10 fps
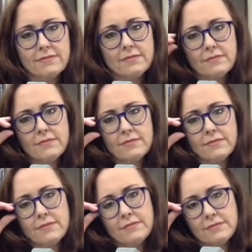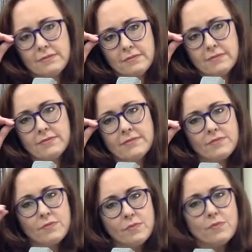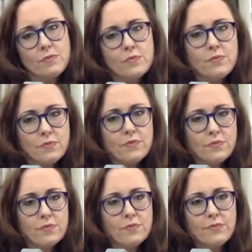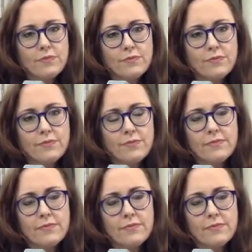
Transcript: (not speaking)